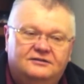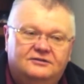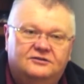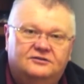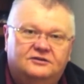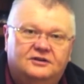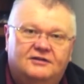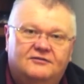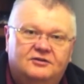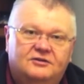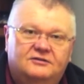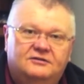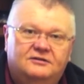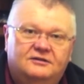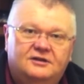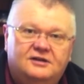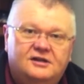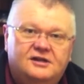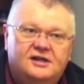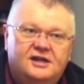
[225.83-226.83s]
Just love it.
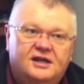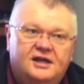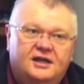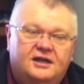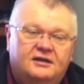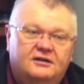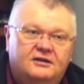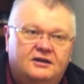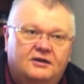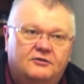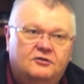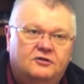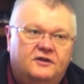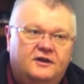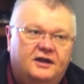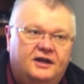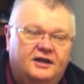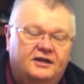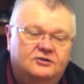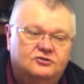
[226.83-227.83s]
And the other
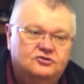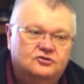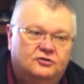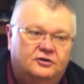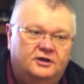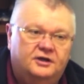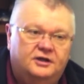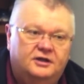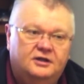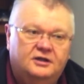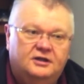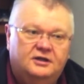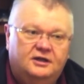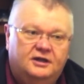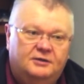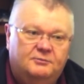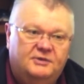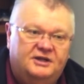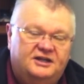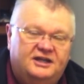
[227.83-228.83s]
thing I enjoy
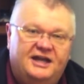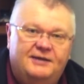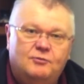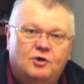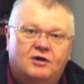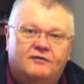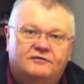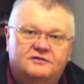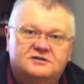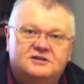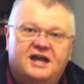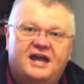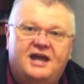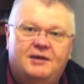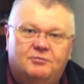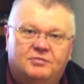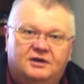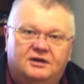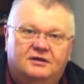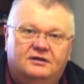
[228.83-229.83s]
on my time off is
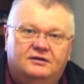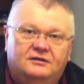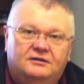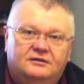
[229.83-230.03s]
camping,